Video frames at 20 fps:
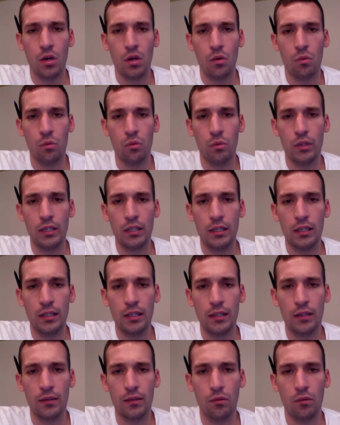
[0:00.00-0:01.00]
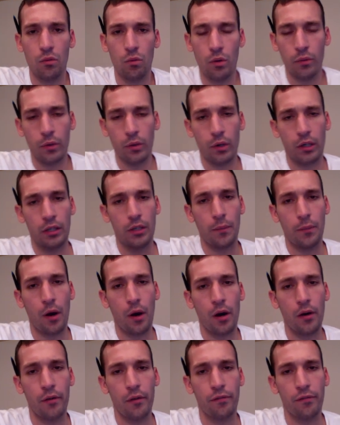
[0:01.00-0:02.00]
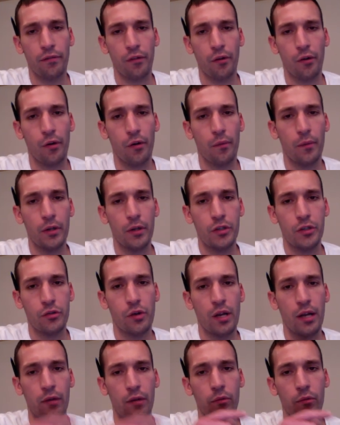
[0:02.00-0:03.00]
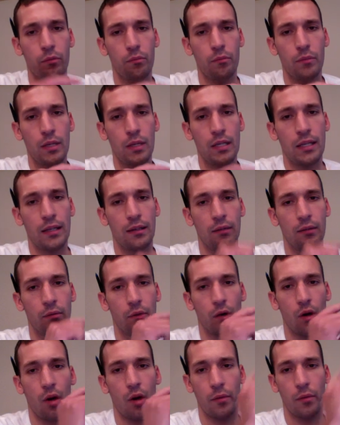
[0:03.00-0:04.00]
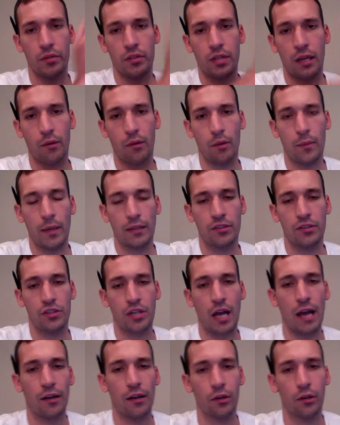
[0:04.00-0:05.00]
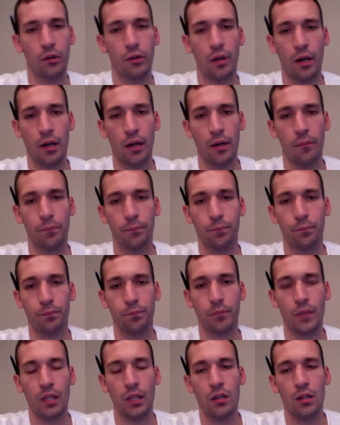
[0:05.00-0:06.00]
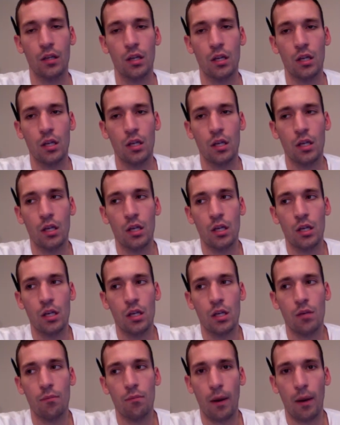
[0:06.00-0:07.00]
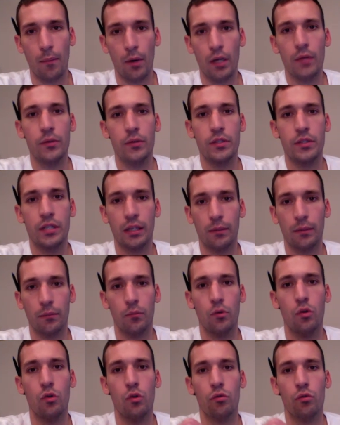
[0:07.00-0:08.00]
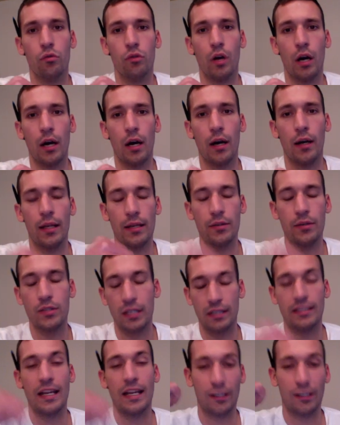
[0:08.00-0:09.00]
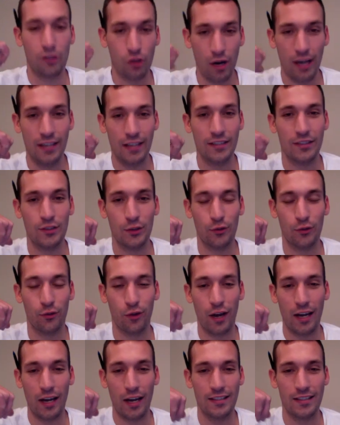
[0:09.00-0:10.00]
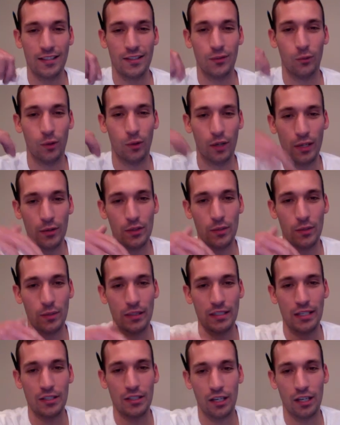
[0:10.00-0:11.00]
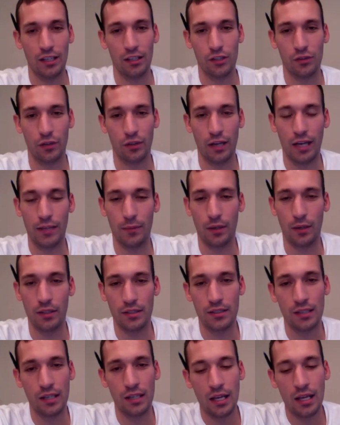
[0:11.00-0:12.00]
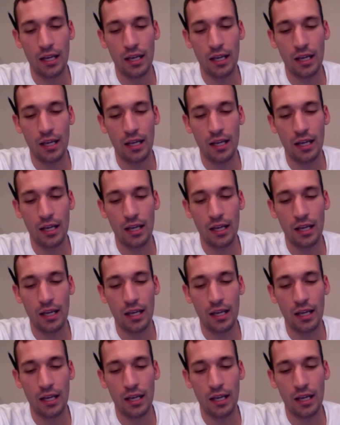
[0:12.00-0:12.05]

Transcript: when we were going to depart for Madrid, meaning we were almost on our way back to Chicago, my buddy was going to move. He was going to take a train to France, where he was going to be teaching English for 9 months.